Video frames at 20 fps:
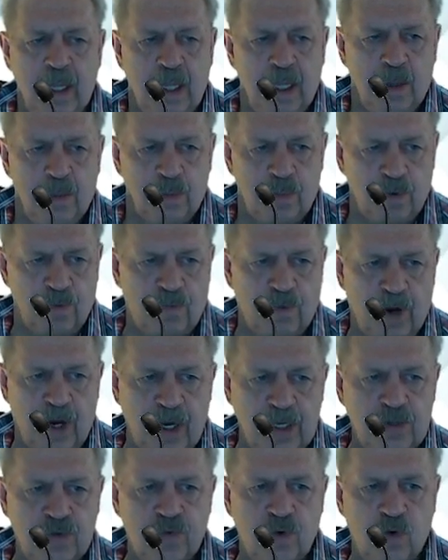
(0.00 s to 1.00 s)

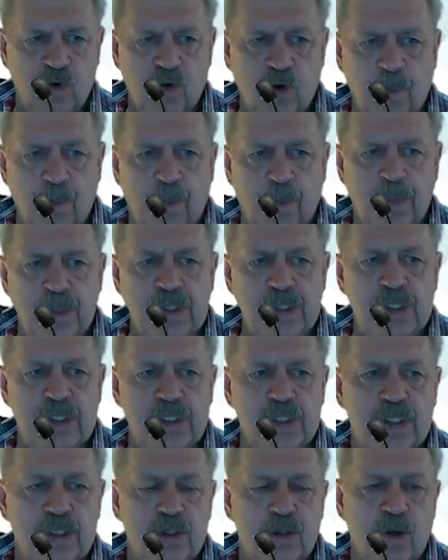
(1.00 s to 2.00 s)
provides for
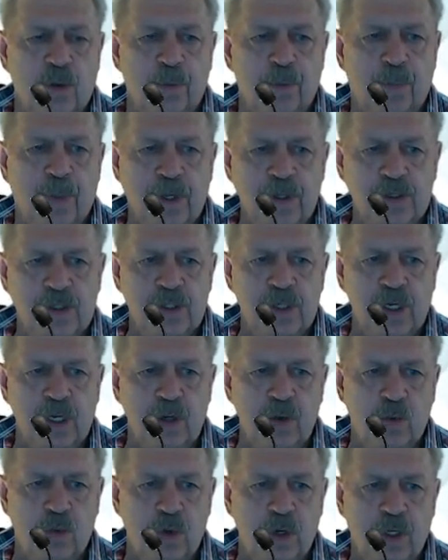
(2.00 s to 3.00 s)
compulsory
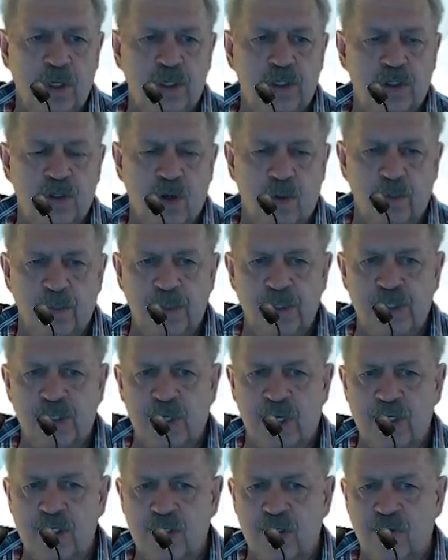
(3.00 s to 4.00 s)
workers'
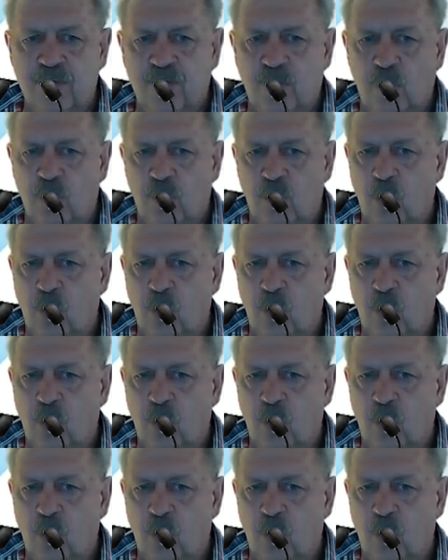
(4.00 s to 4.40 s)
compensation for